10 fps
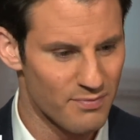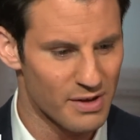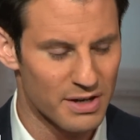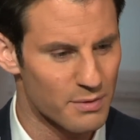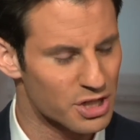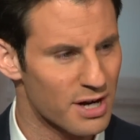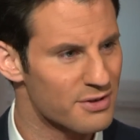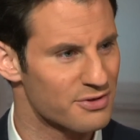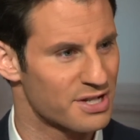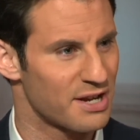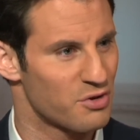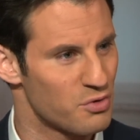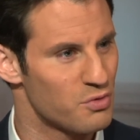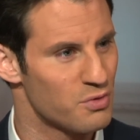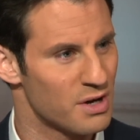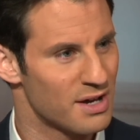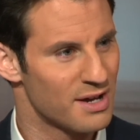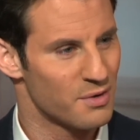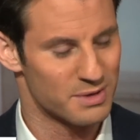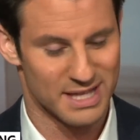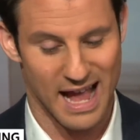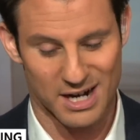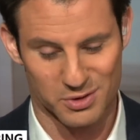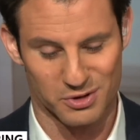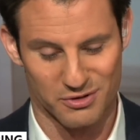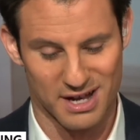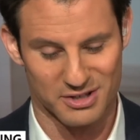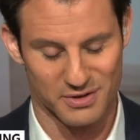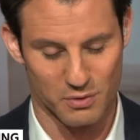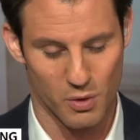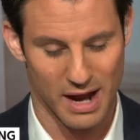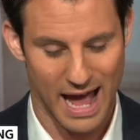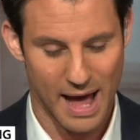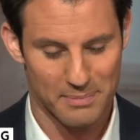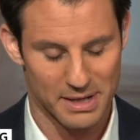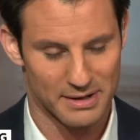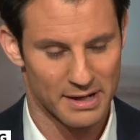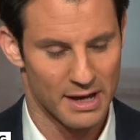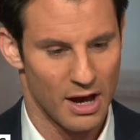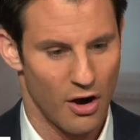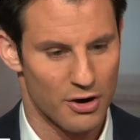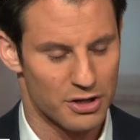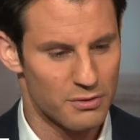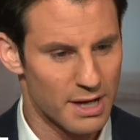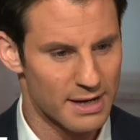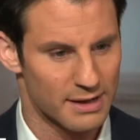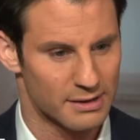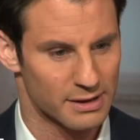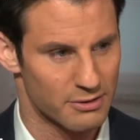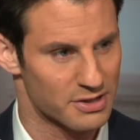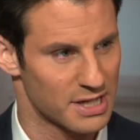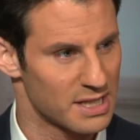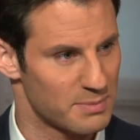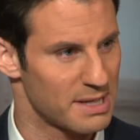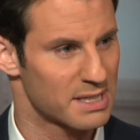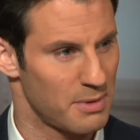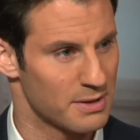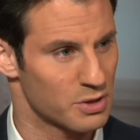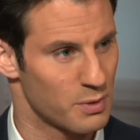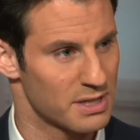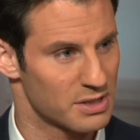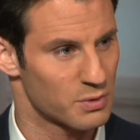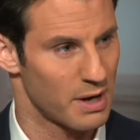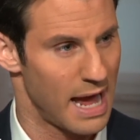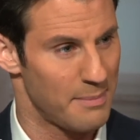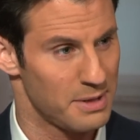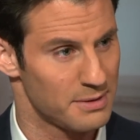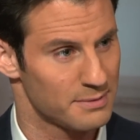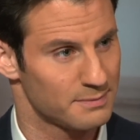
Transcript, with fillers: you know, we're trying to understand who was the actual aggressor and what happened. Are you getting a clearer sense based upon these witnesses what happened?